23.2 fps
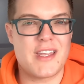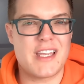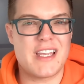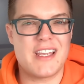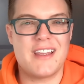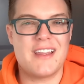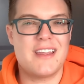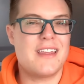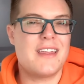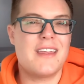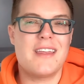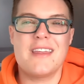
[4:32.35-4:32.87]

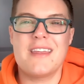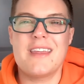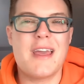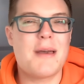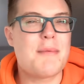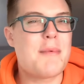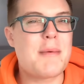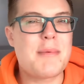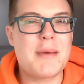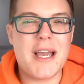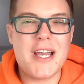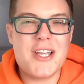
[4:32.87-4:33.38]
think,
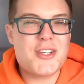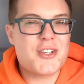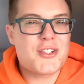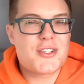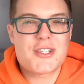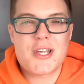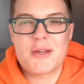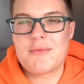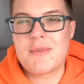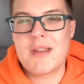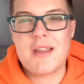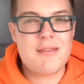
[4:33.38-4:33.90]
yeah, maybe I
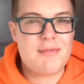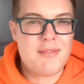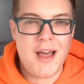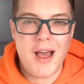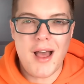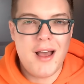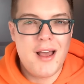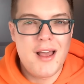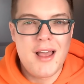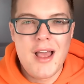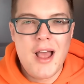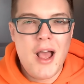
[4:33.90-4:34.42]
just don't need
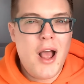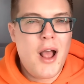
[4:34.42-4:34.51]
that.